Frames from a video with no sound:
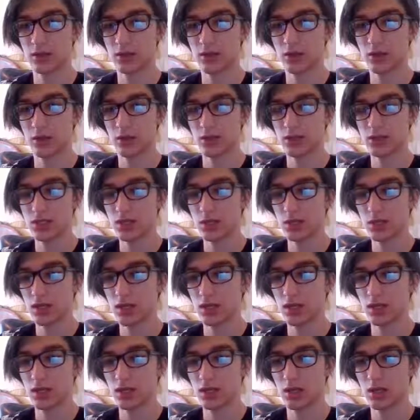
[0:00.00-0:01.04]
going to go into
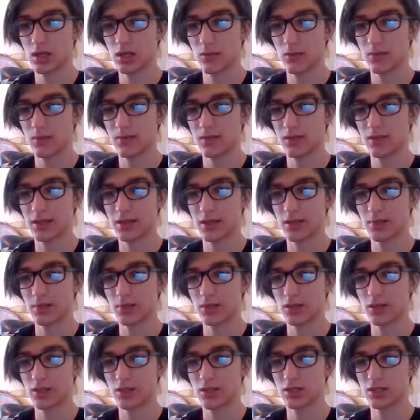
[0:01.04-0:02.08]
it. I'm going to make that
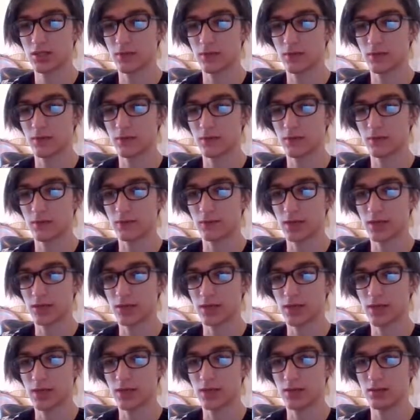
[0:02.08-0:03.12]
prediction, and I'm going to go for Flash
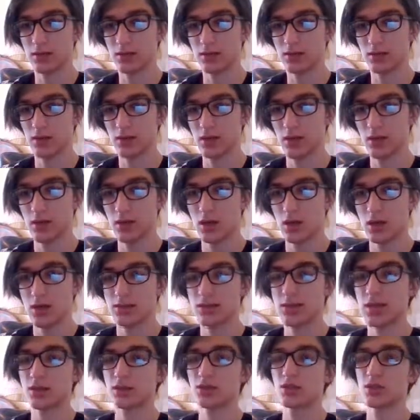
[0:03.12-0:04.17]
Cannon. So
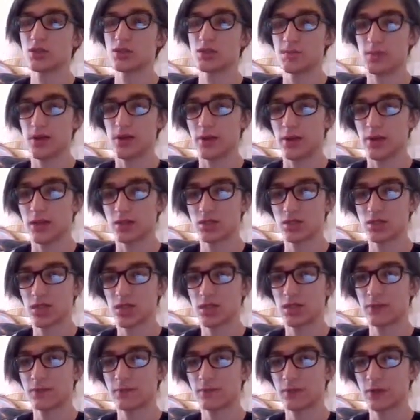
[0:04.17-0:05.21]
he actually goes Marowak, so
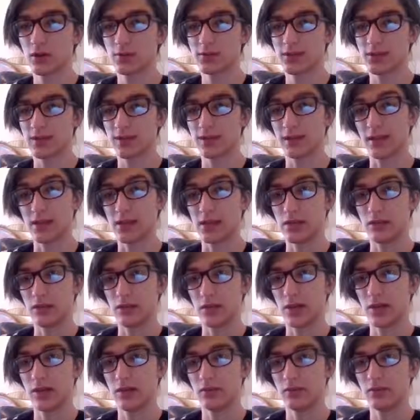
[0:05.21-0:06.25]
that confirms like Lightning
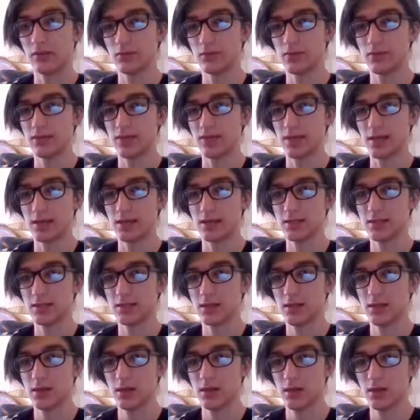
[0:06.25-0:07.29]
Rod, which is nice.
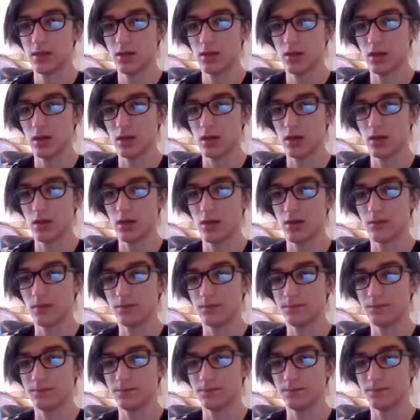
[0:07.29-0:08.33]

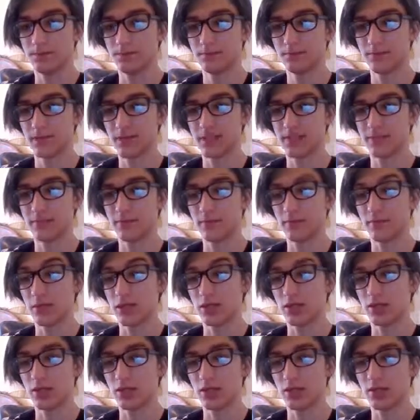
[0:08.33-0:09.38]
Nice
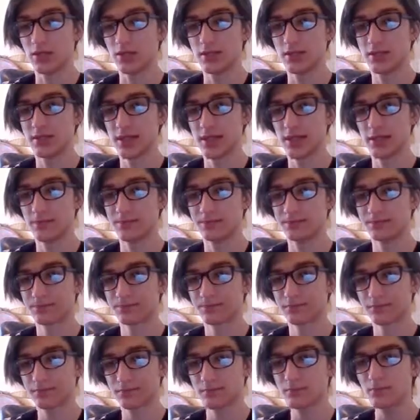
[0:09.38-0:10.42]
information, I should say.
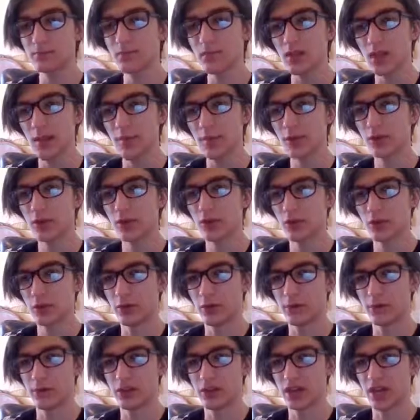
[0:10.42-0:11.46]
I'm going to go
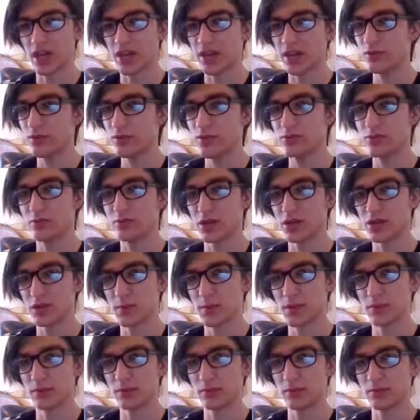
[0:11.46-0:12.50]
Quillfish. I don't know much
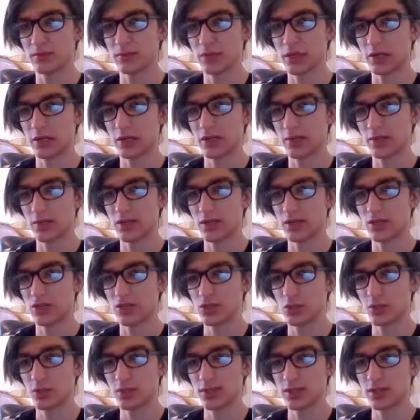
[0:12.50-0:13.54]
about Alolan Marowak, but I
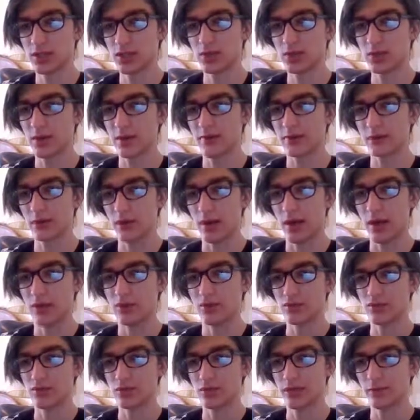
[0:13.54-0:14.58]
don't think you have
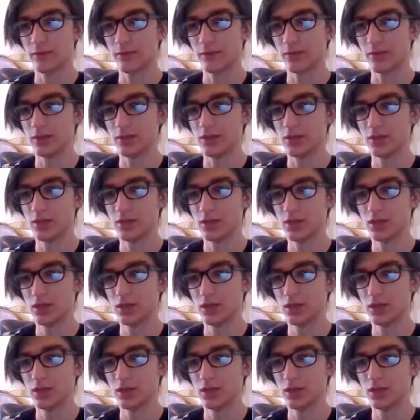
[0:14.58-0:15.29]
ground coverage.